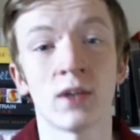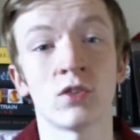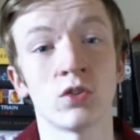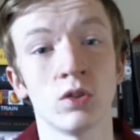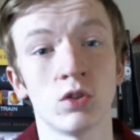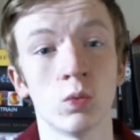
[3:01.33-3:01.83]
I
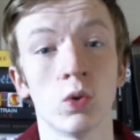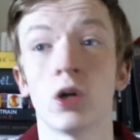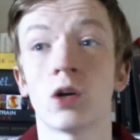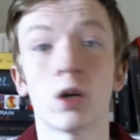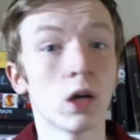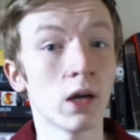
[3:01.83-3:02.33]
suited to
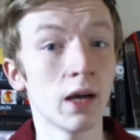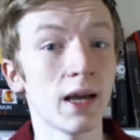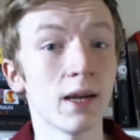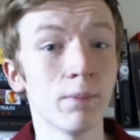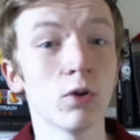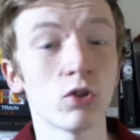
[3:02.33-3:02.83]
work?
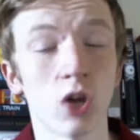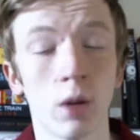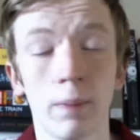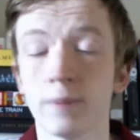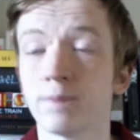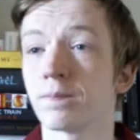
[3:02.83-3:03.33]
In a
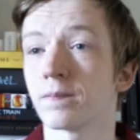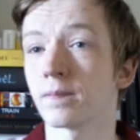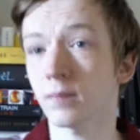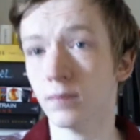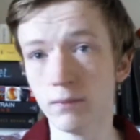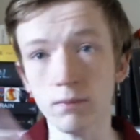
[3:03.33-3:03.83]
bookshop.
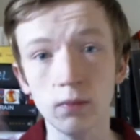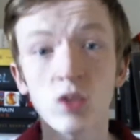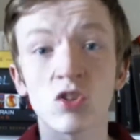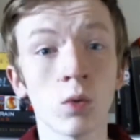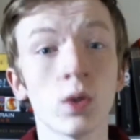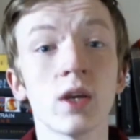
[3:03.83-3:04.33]

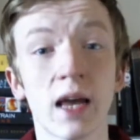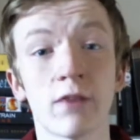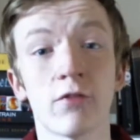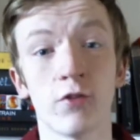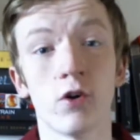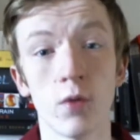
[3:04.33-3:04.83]
So I worked there
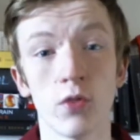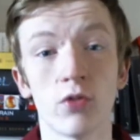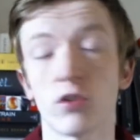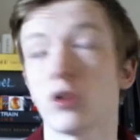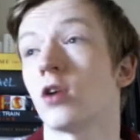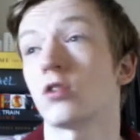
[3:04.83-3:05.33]
for 4
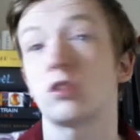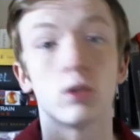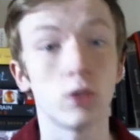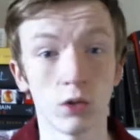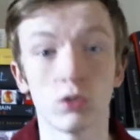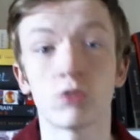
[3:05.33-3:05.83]
months and got to
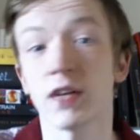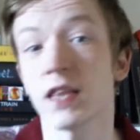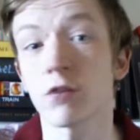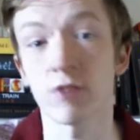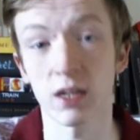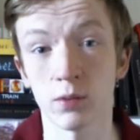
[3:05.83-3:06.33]
do loads of
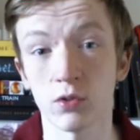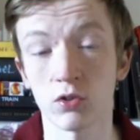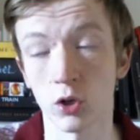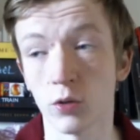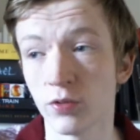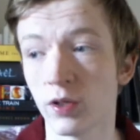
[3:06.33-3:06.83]
really incredible
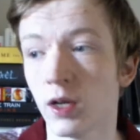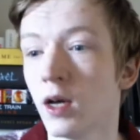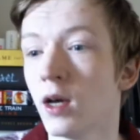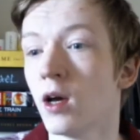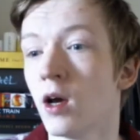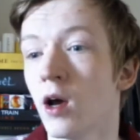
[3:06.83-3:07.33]
stuff.
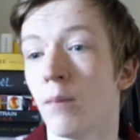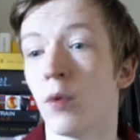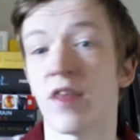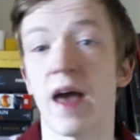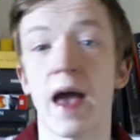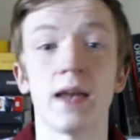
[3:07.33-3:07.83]

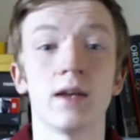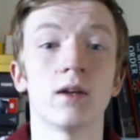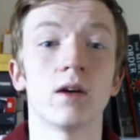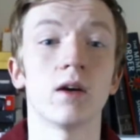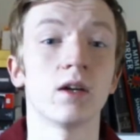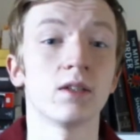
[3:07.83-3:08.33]
But
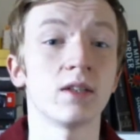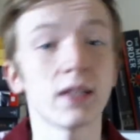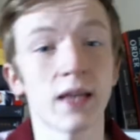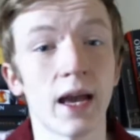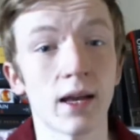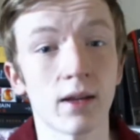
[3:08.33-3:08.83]
then
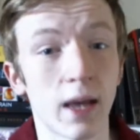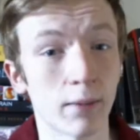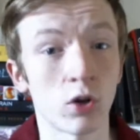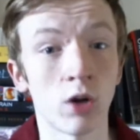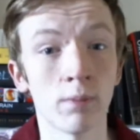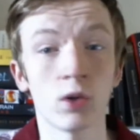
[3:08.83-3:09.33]
didn't get
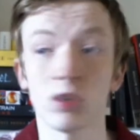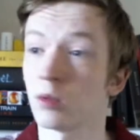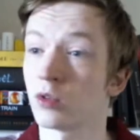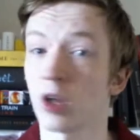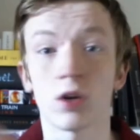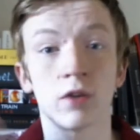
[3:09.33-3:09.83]
kept on because
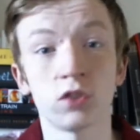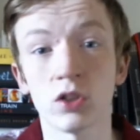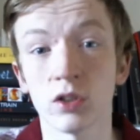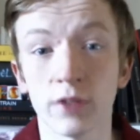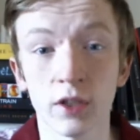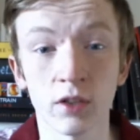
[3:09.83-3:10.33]
I was going off to
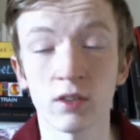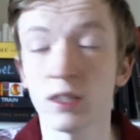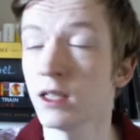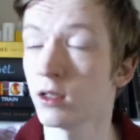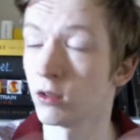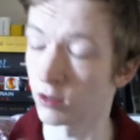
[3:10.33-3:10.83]

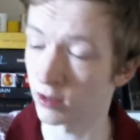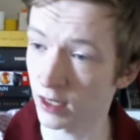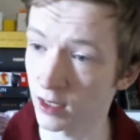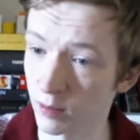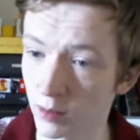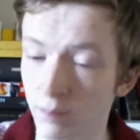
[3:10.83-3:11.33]
university.
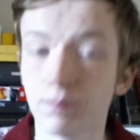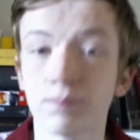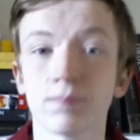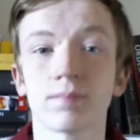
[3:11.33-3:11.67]
Understandable.